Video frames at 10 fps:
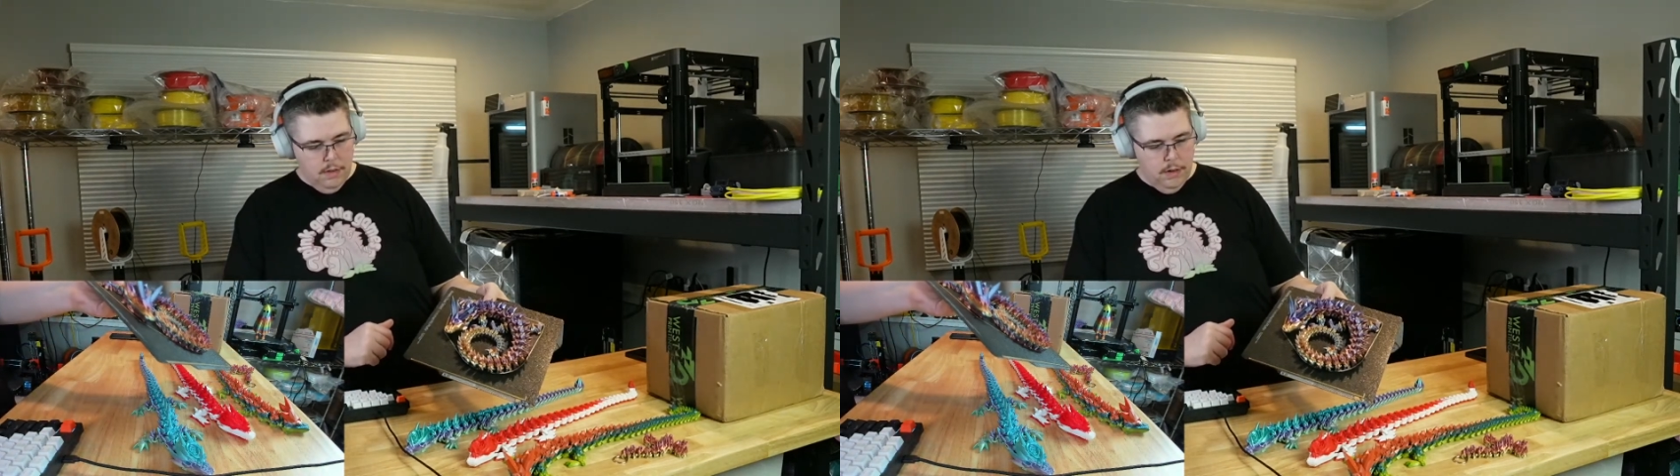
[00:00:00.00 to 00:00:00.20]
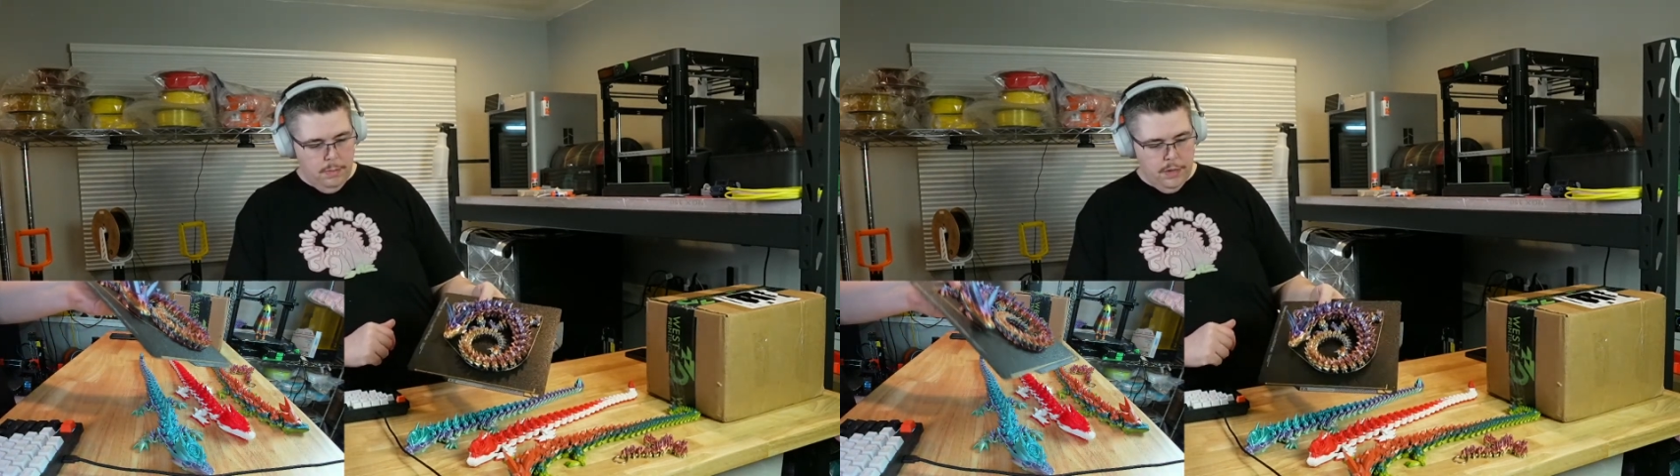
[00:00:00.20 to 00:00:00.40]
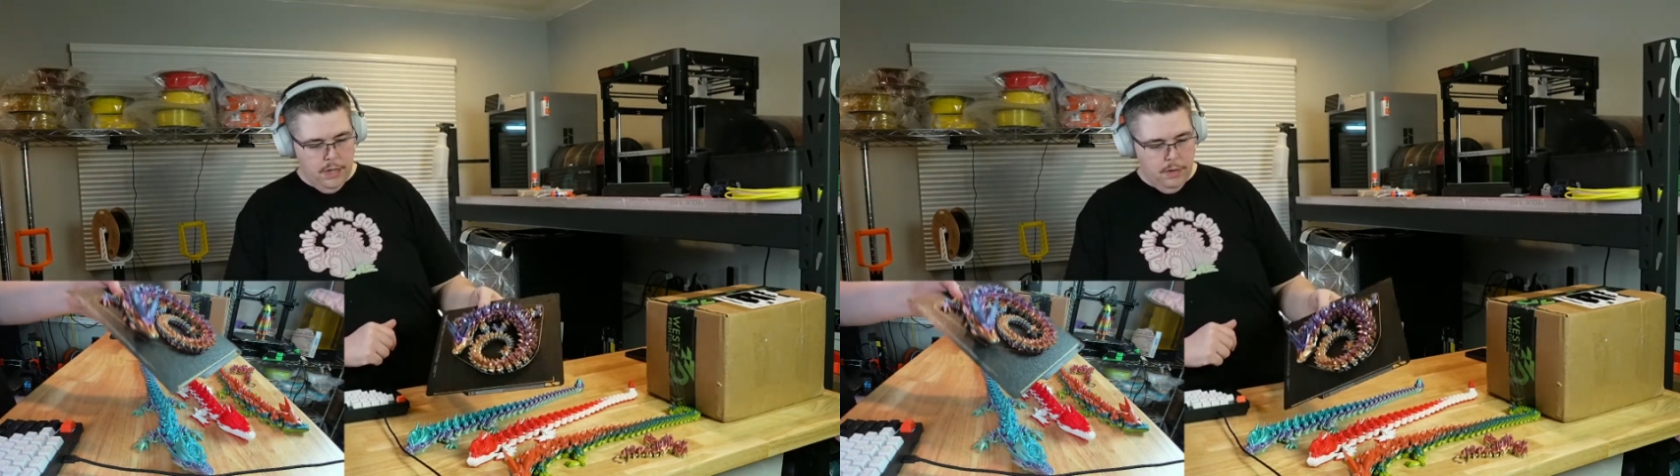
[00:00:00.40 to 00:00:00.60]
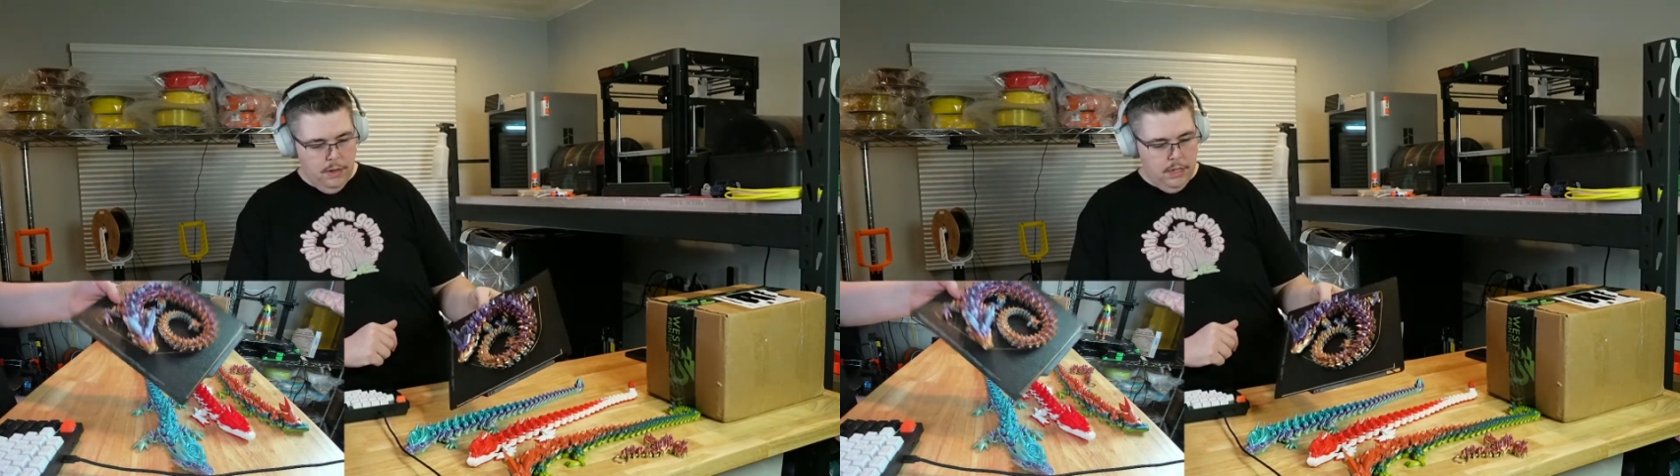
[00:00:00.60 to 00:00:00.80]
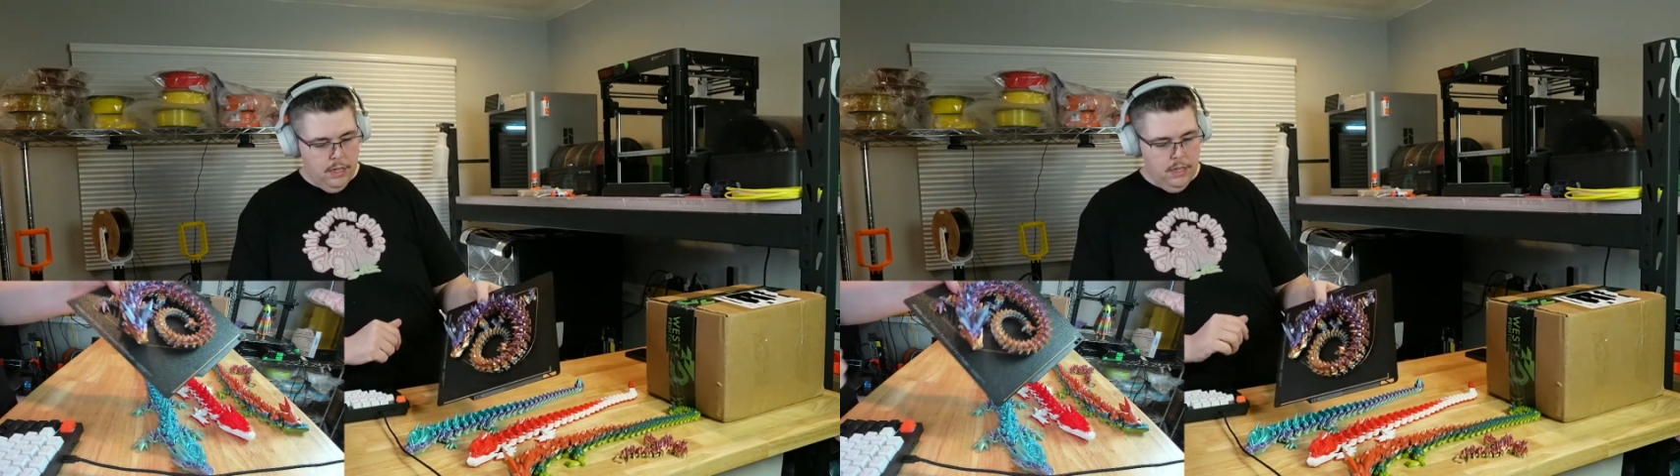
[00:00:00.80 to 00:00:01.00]

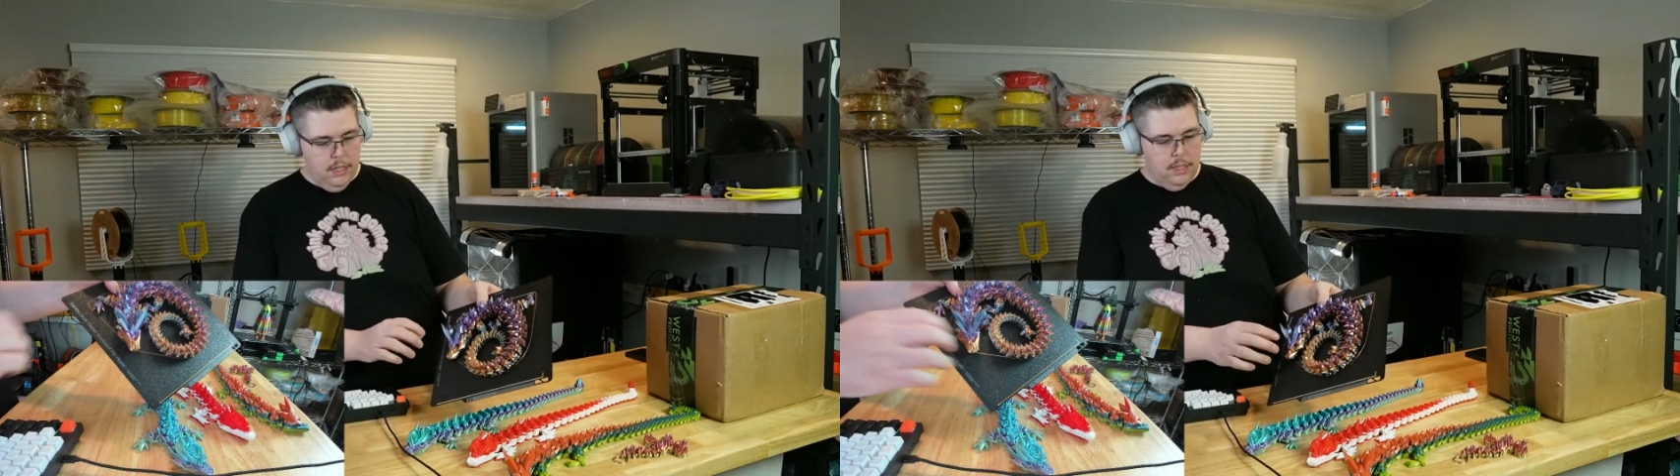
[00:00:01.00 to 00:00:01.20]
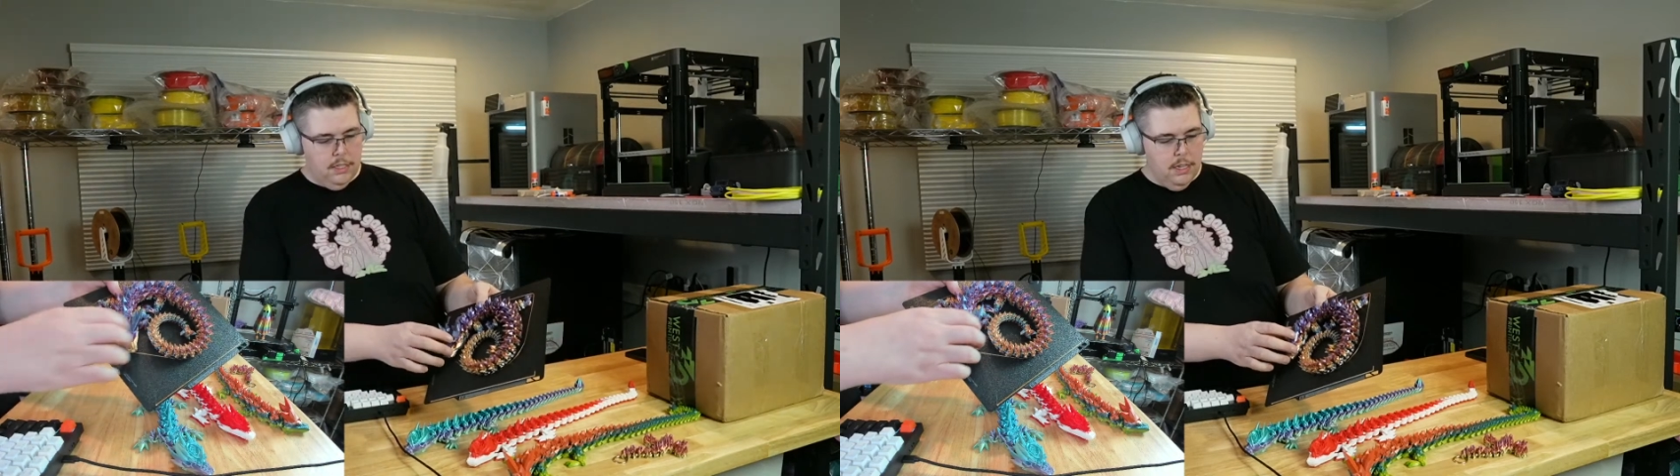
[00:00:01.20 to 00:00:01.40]
rainbow, this